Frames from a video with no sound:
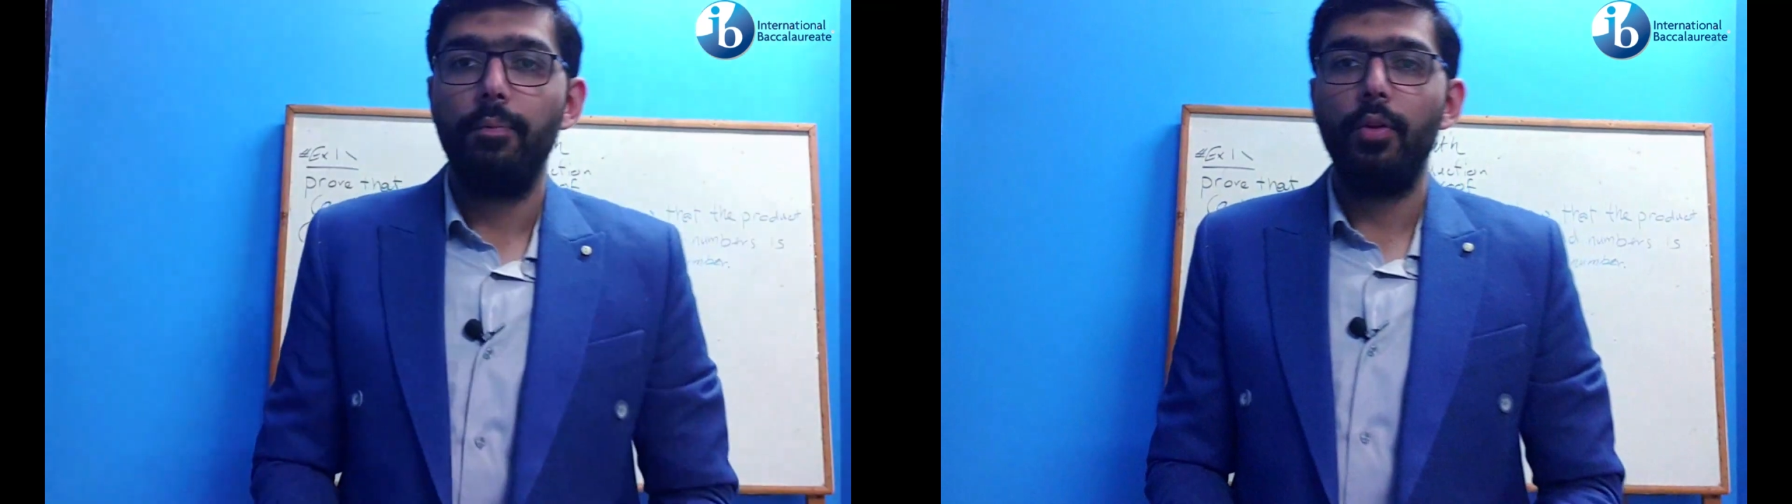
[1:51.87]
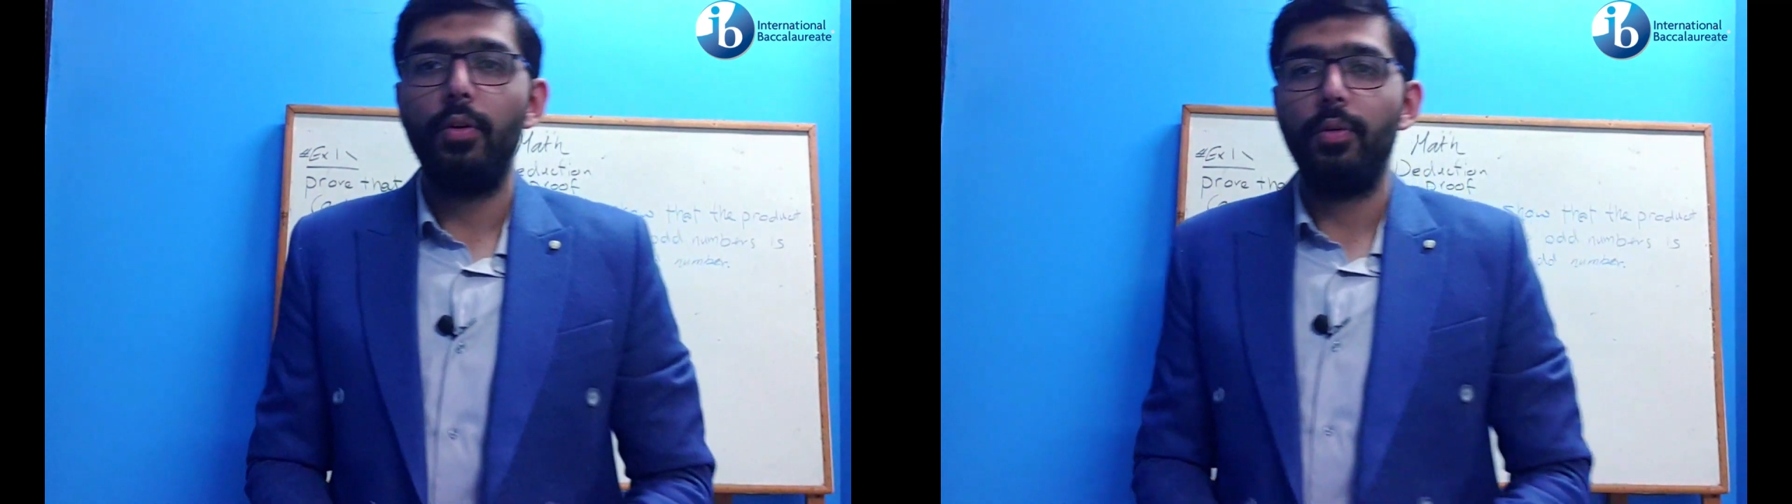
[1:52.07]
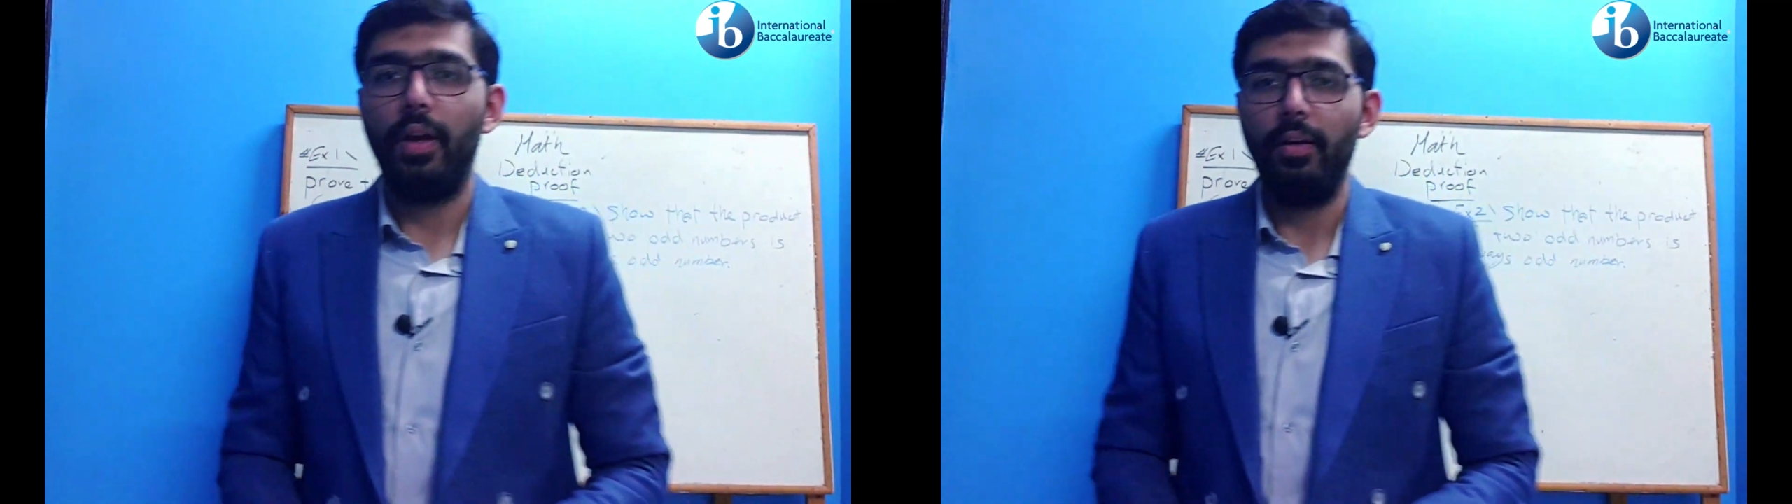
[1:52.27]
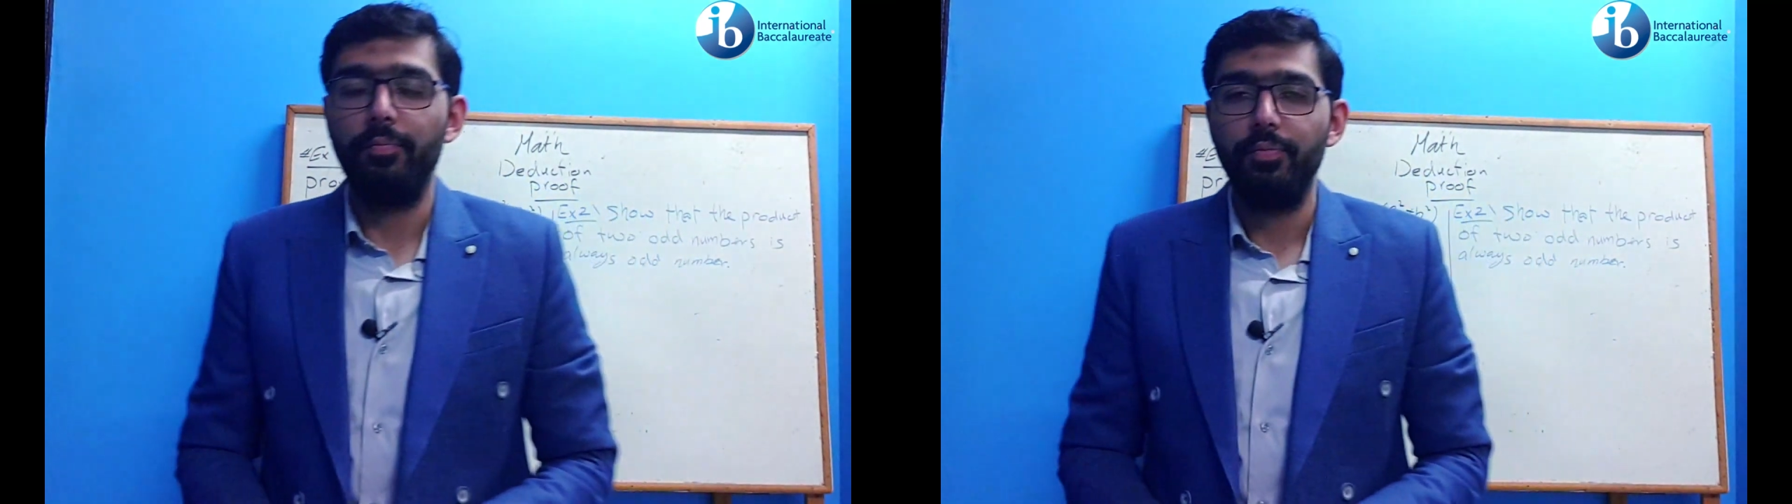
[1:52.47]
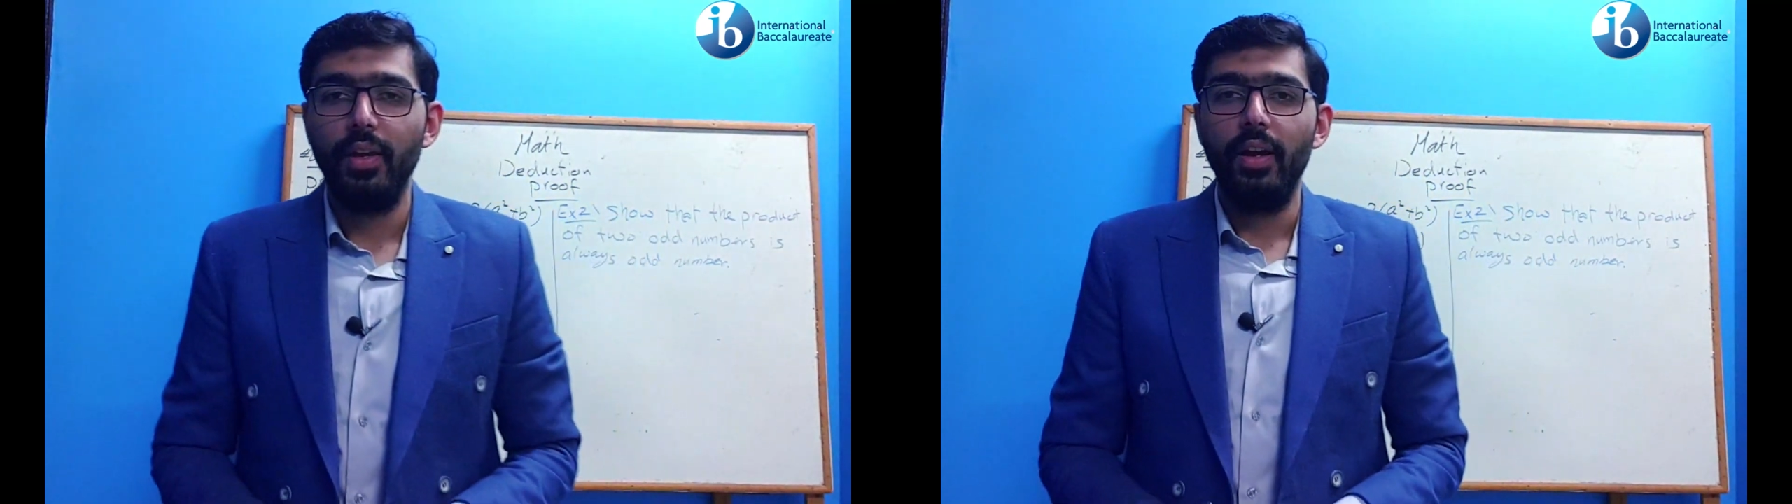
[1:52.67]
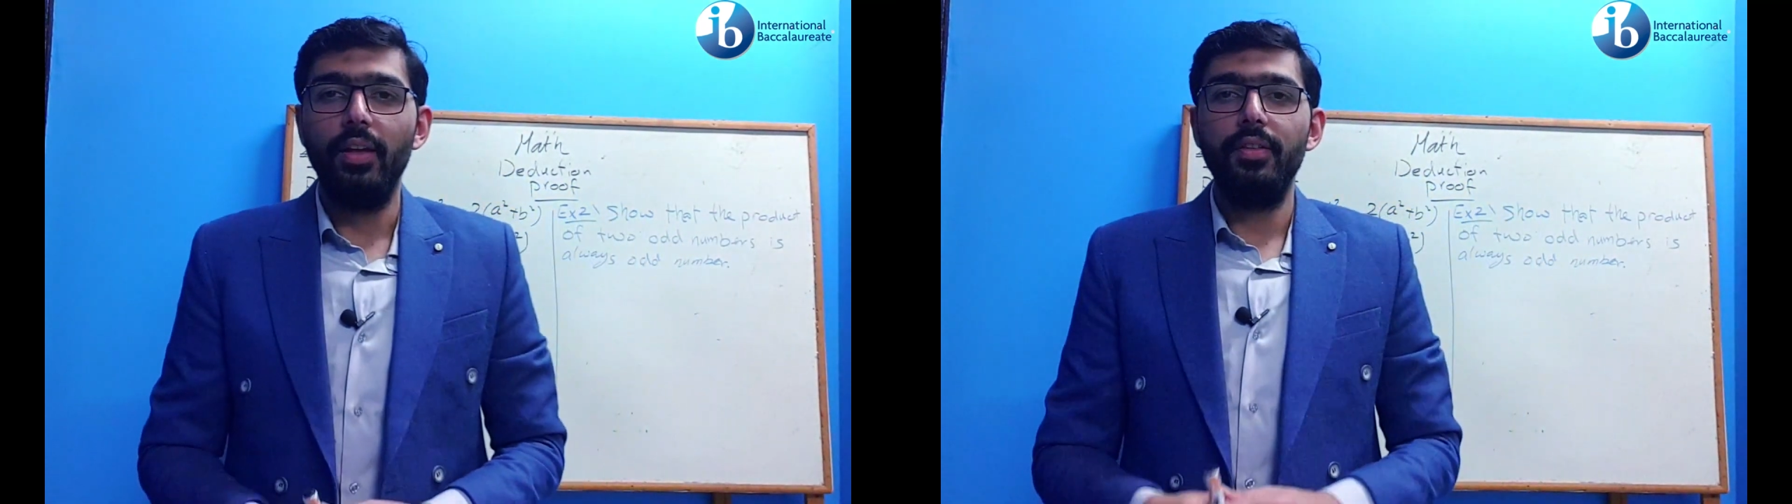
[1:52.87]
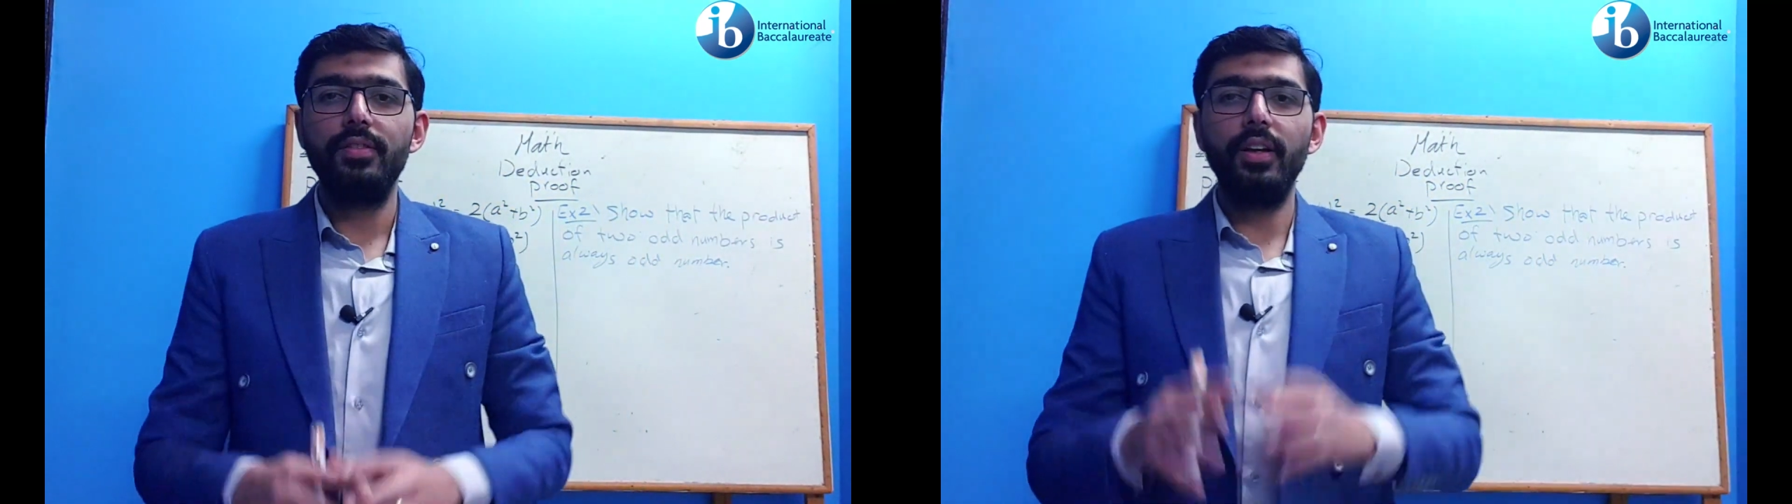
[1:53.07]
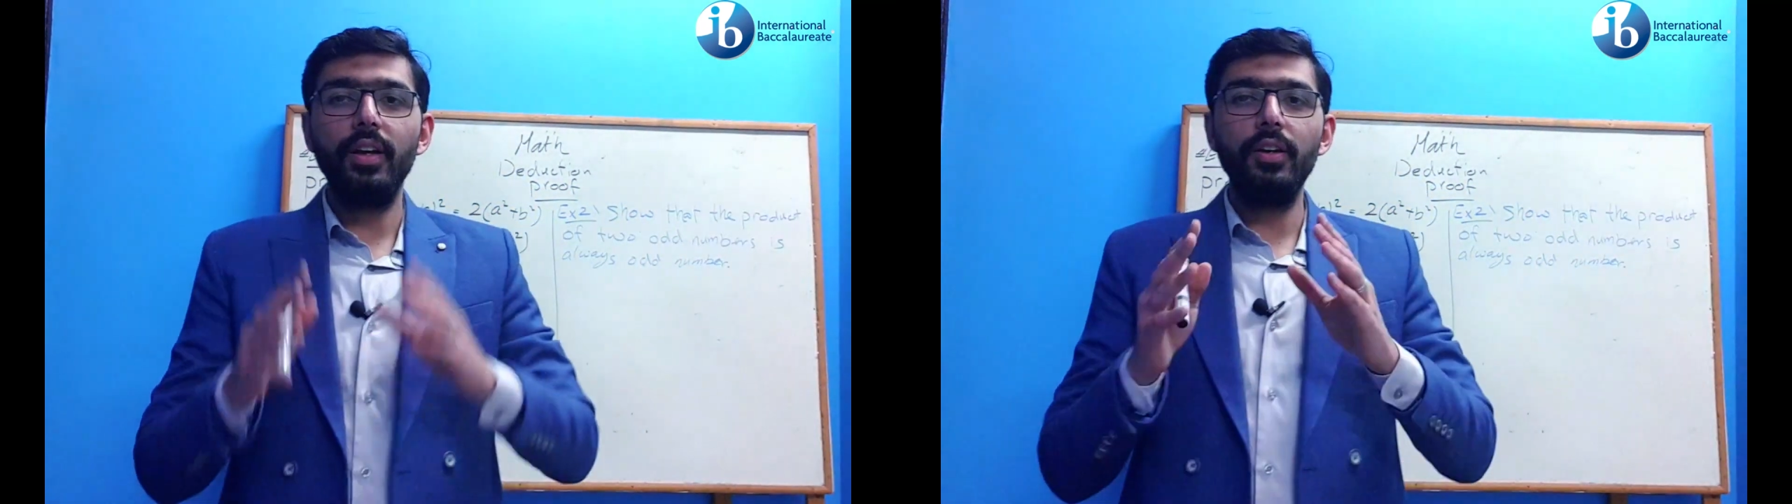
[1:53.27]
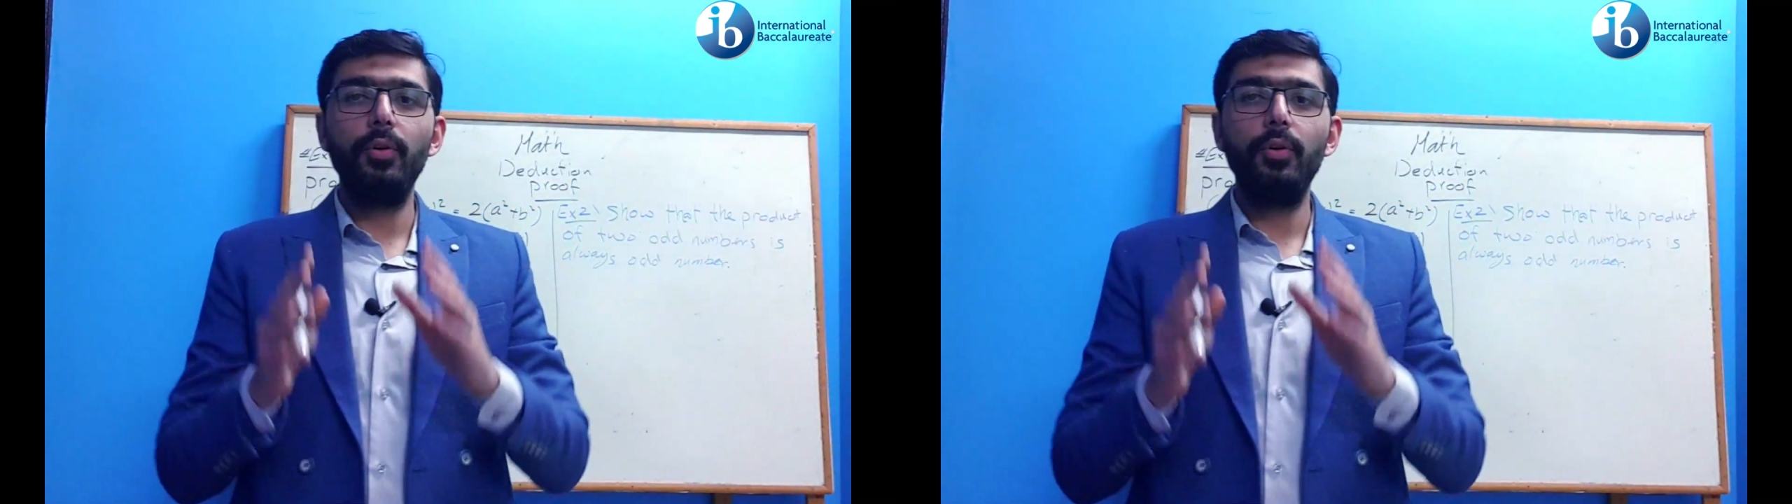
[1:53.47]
Okay. And the second